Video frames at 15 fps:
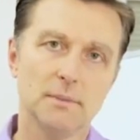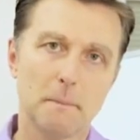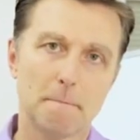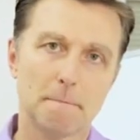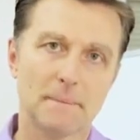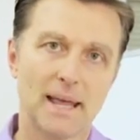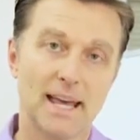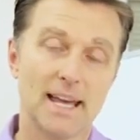new,
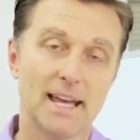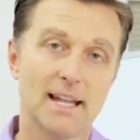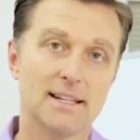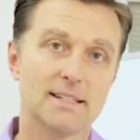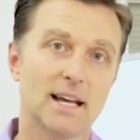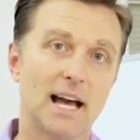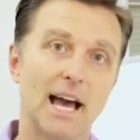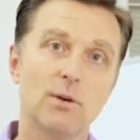
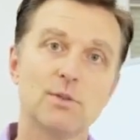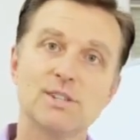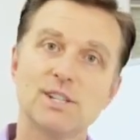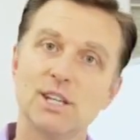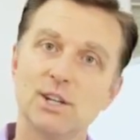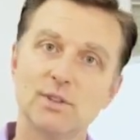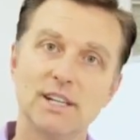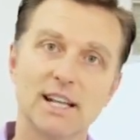and I will
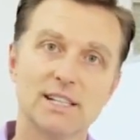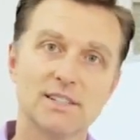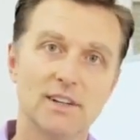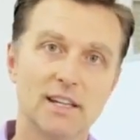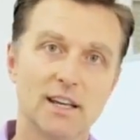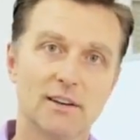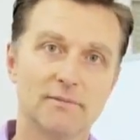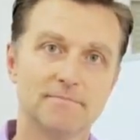see you in the next
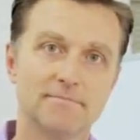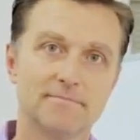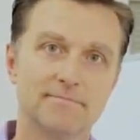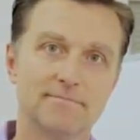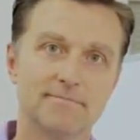video.